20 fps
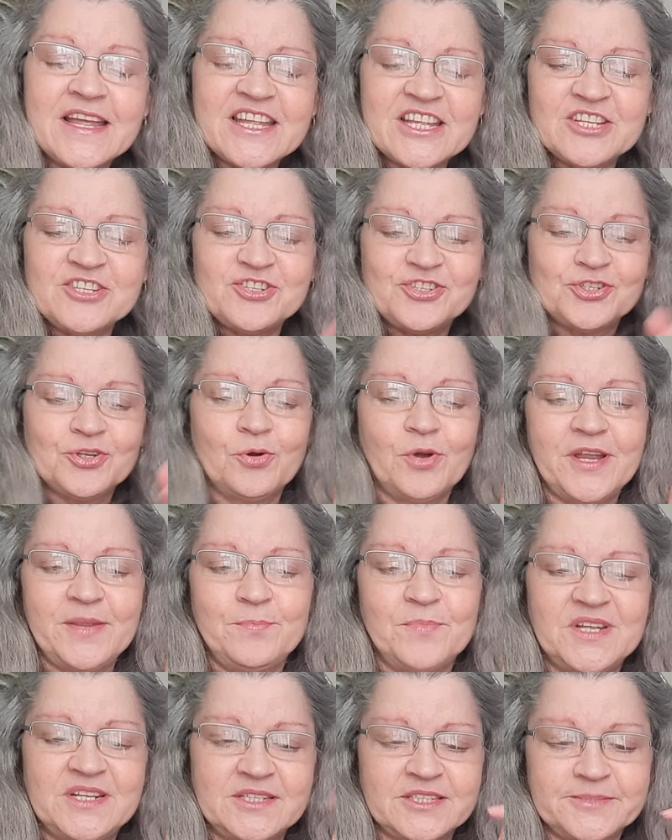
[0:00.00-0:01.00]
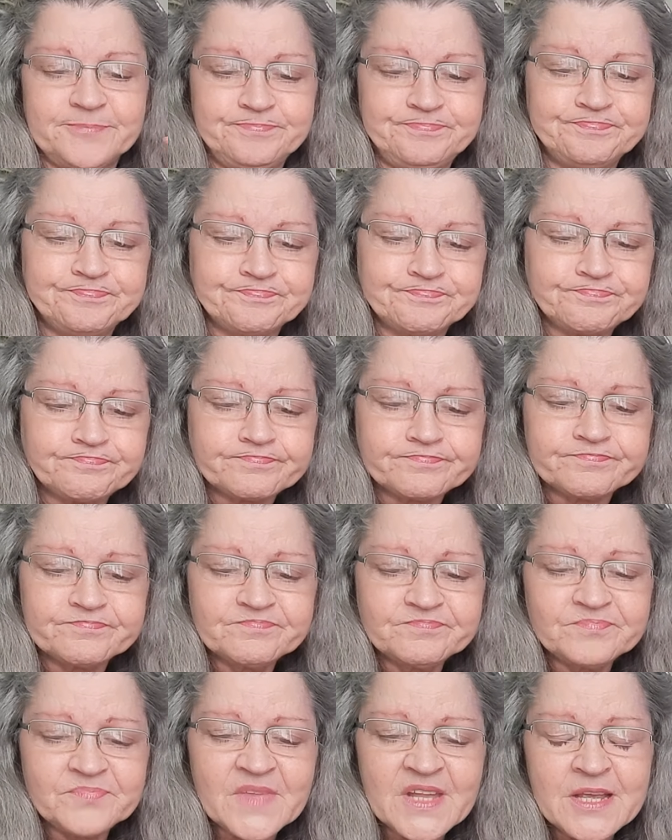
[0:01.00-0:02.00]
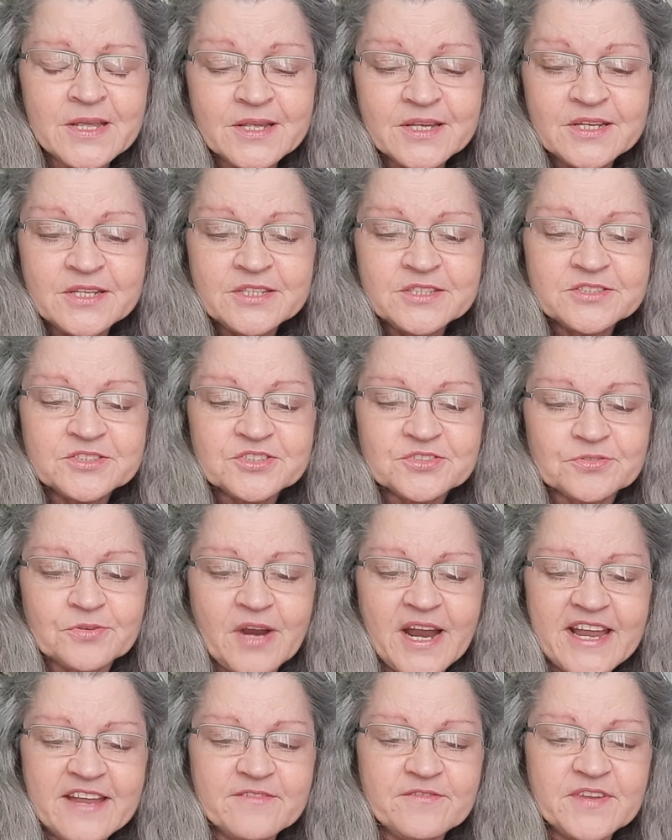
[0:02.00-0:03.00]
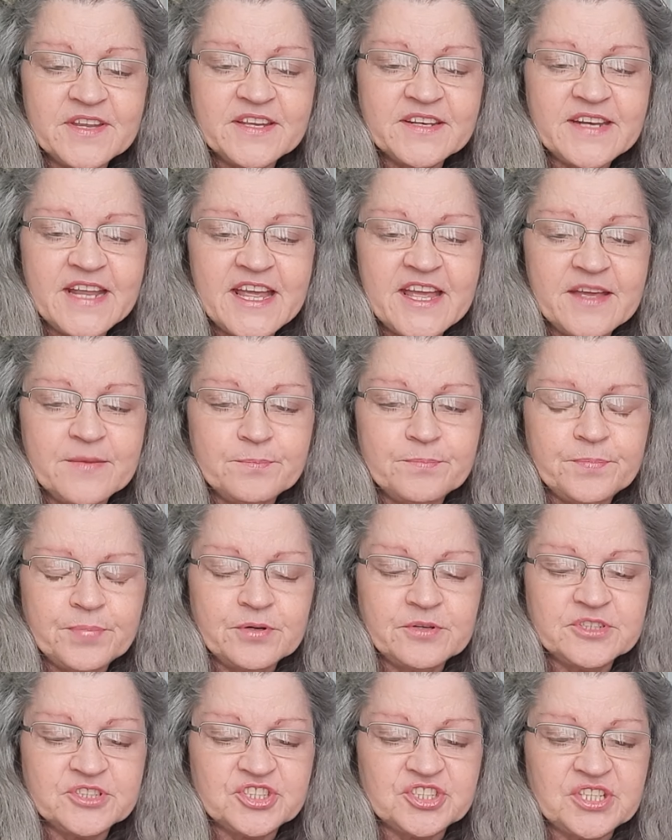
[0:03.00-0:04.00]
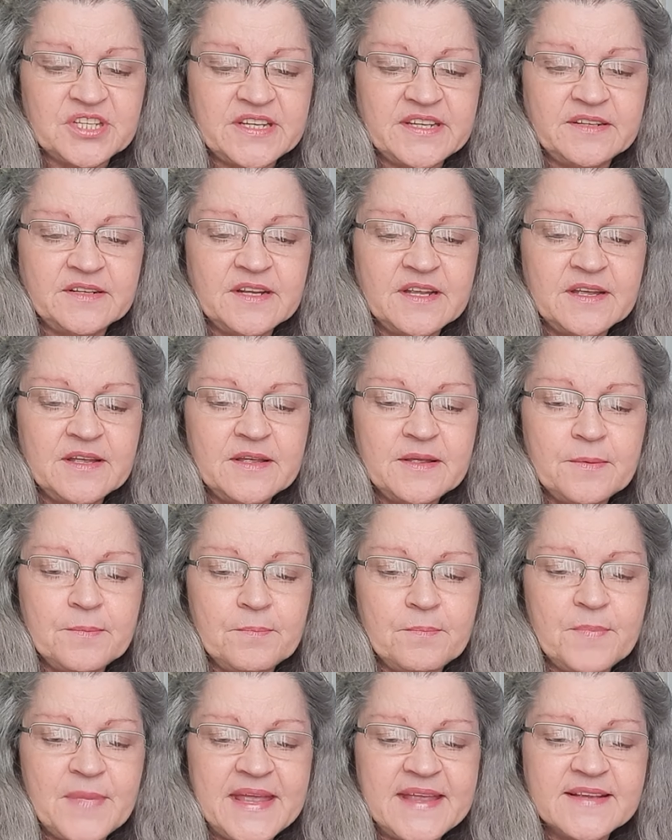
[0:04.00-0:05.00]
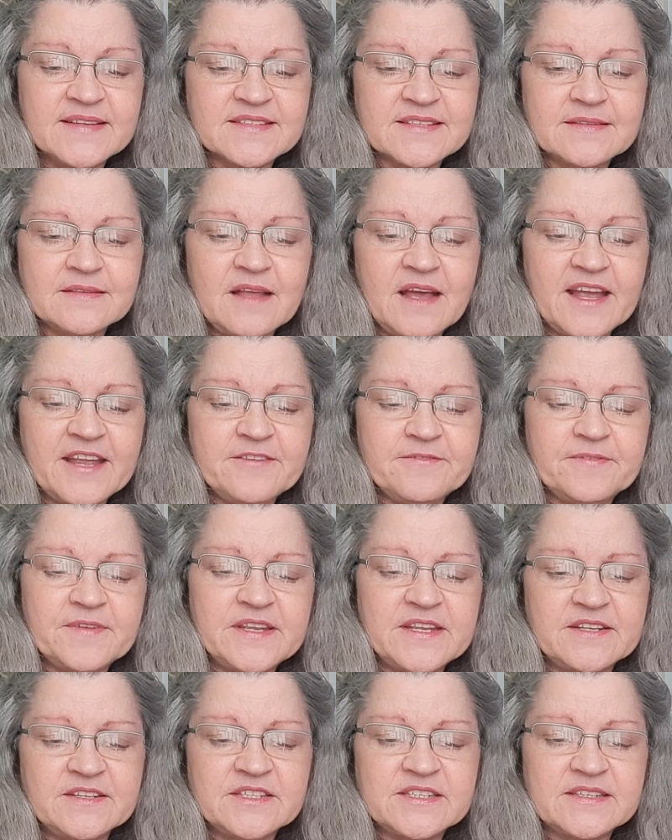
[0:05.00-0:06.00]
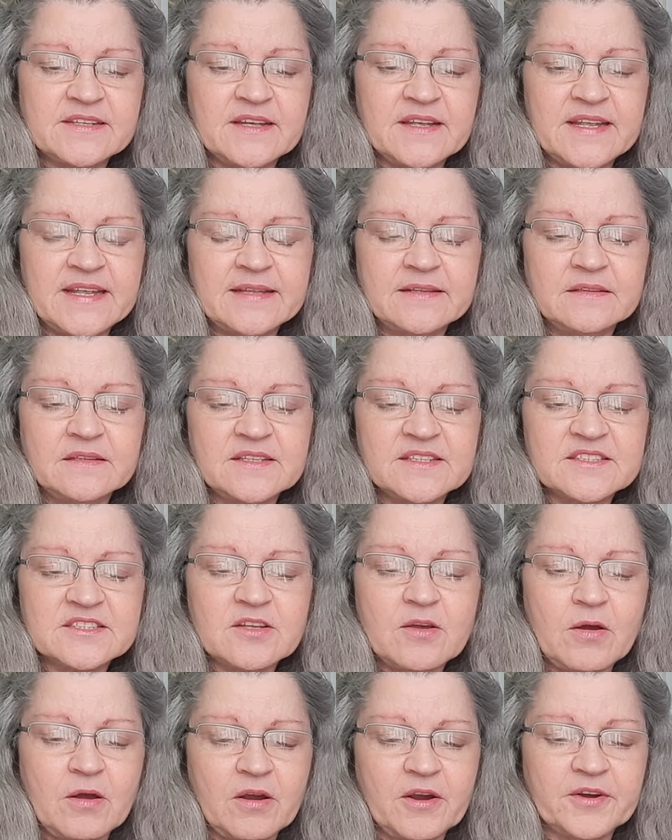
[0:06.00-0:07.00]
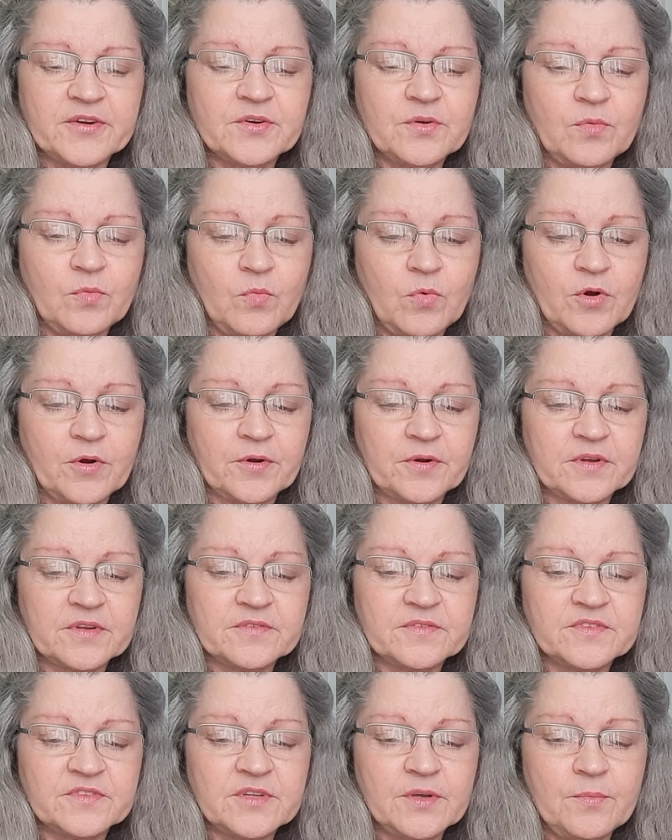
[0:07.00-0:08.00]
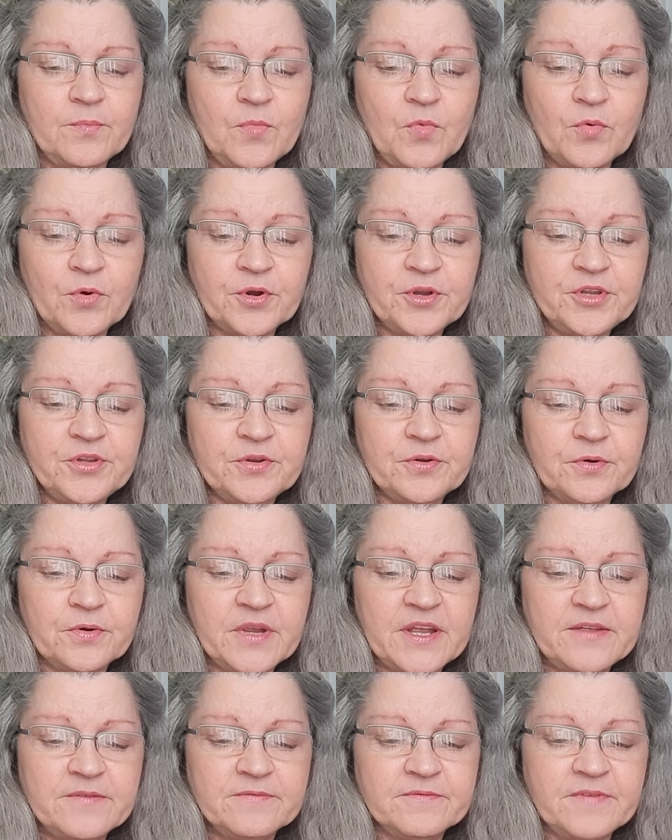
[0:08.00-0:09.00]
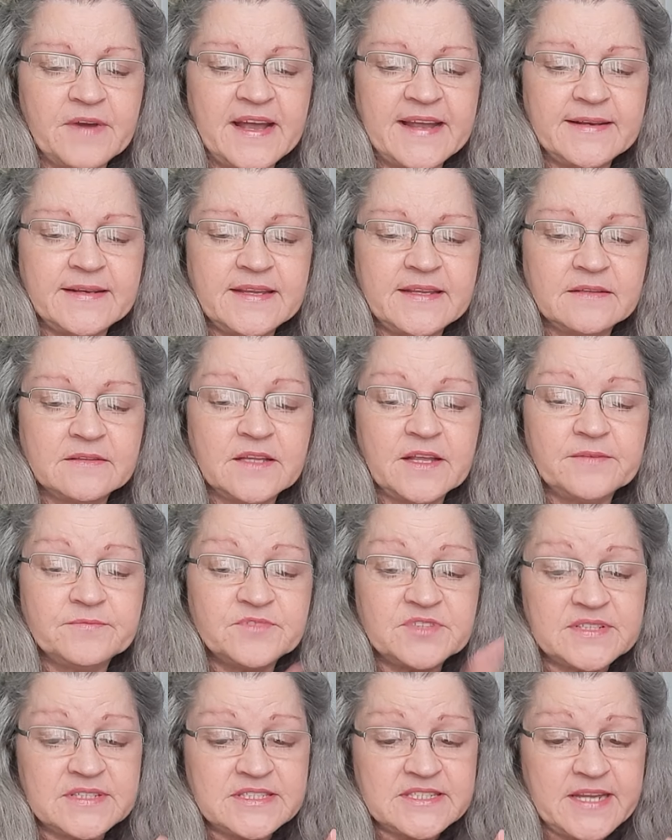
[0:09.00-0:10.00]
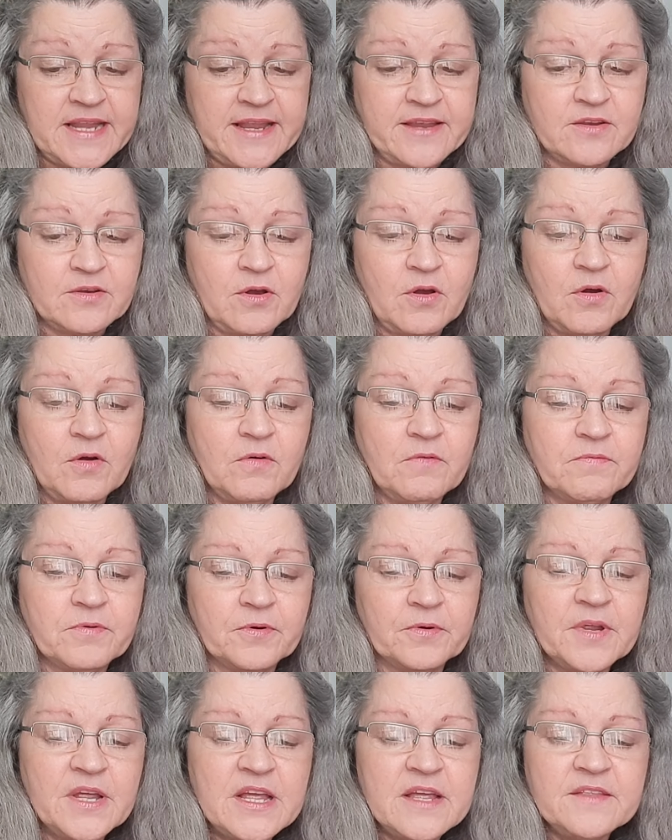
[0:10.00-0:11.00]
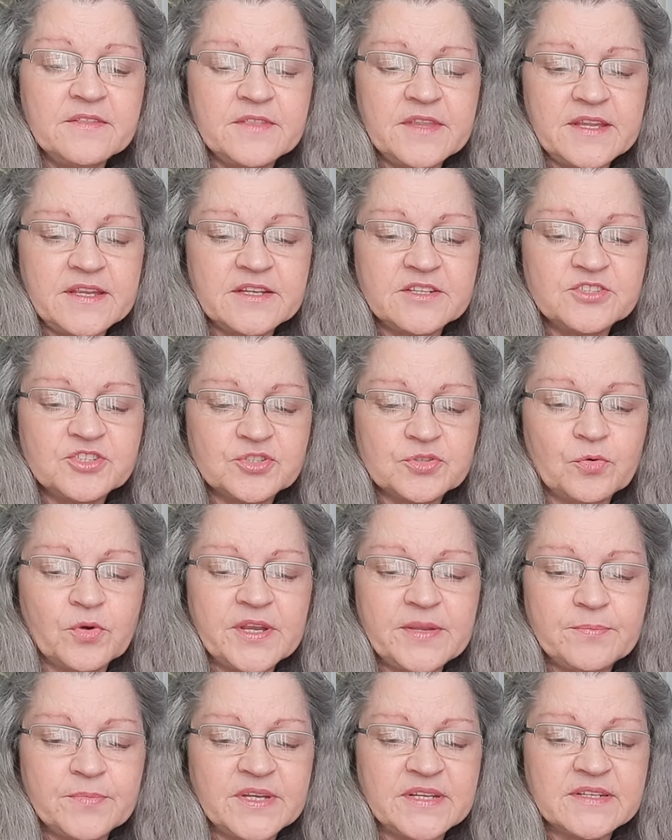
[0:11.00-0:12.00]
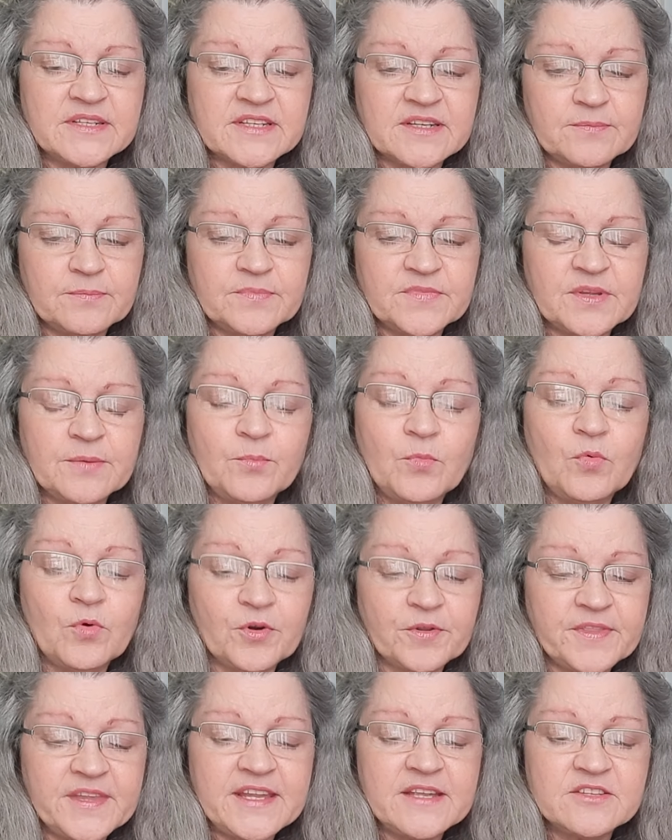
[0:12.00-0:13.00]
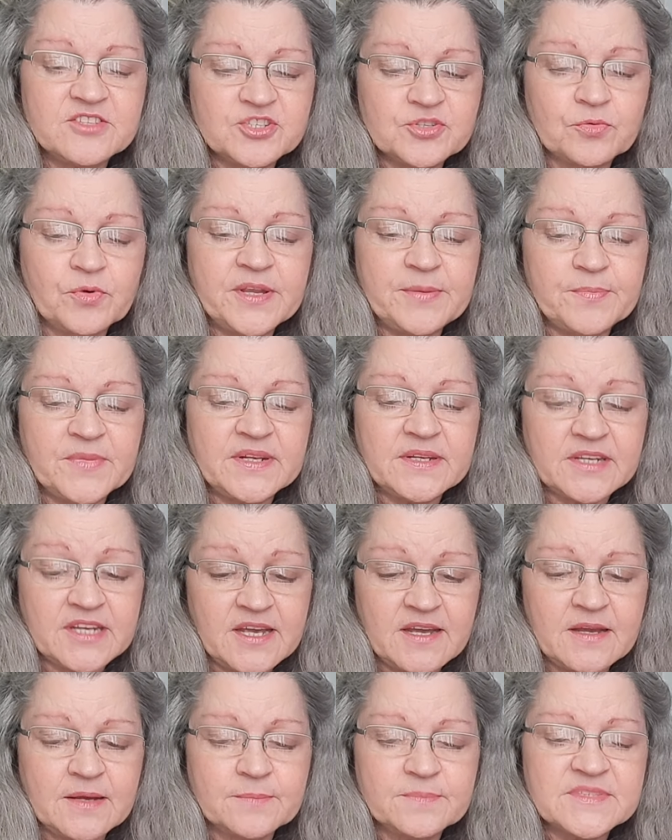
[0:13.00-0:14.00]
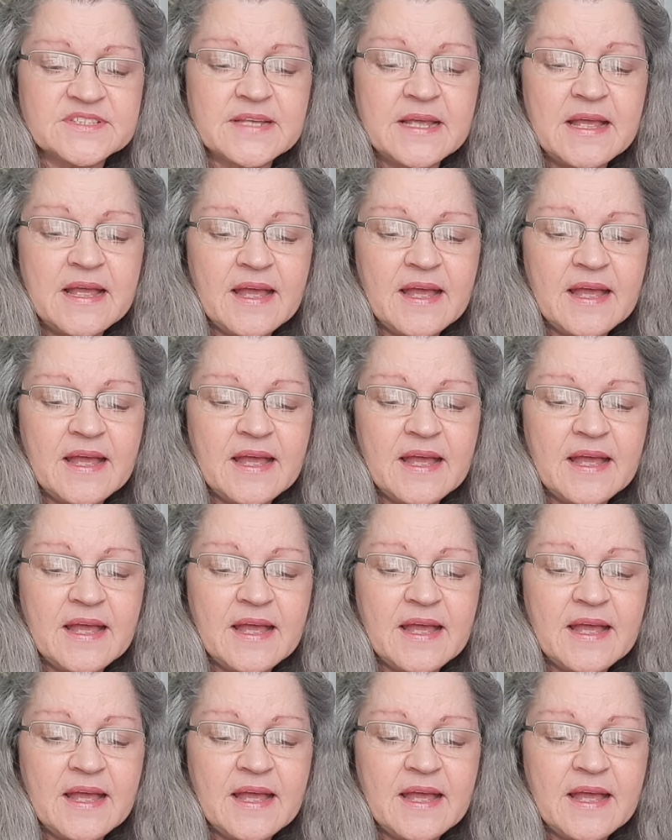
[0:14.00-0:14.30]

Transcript: Enjoyment. Striving and pushing makes life into endless hard work. The more you're inviting love to take over, the enjoyment, the more the enjoyment comes.